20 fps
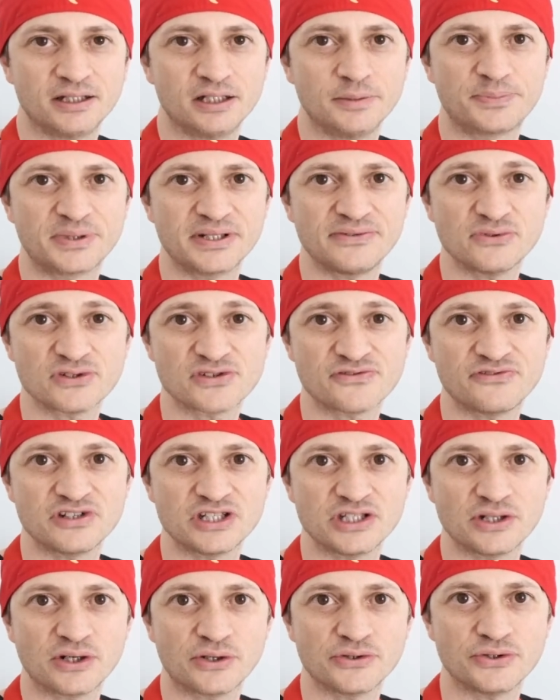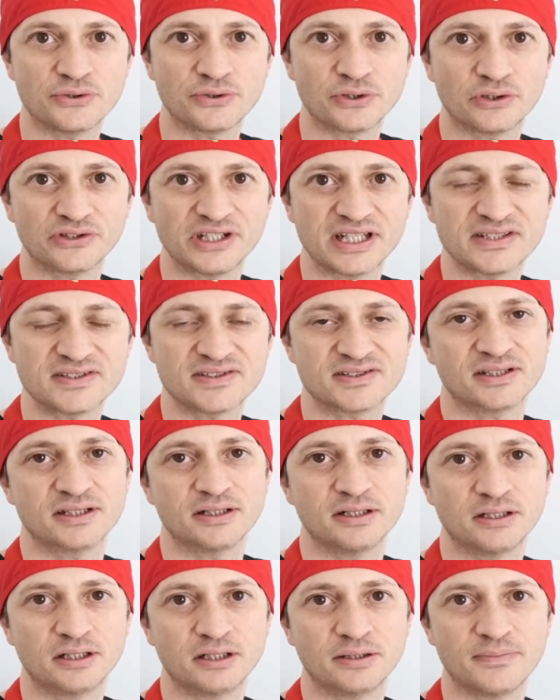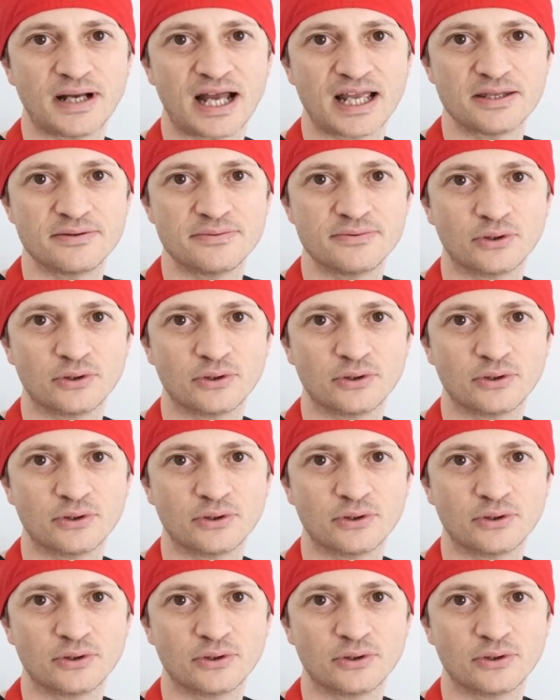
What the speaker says: previous video, you know that I